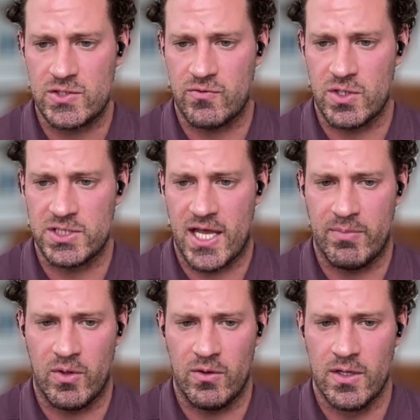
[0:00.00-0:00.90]
for
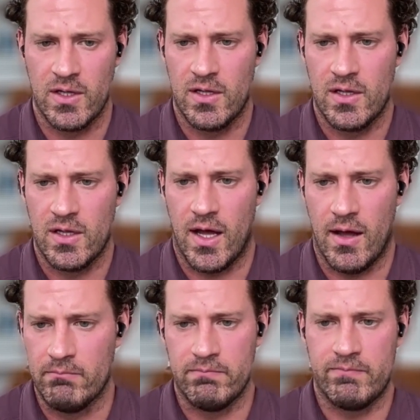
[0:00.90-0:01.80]
example,
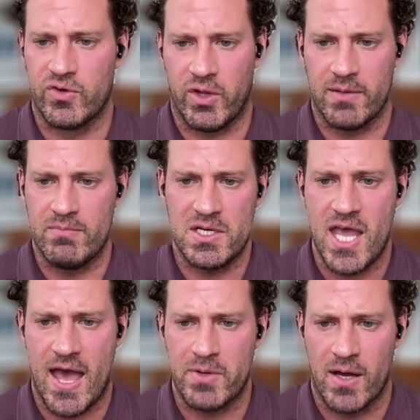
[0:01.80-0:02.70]
for like a
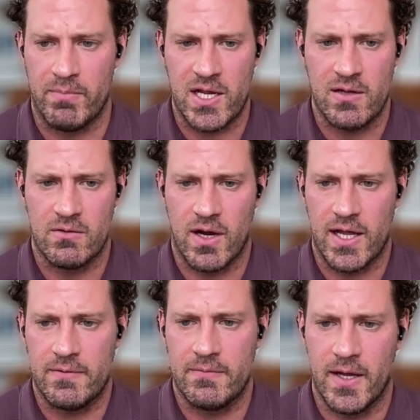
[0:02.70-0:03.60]
mid-cap company, right?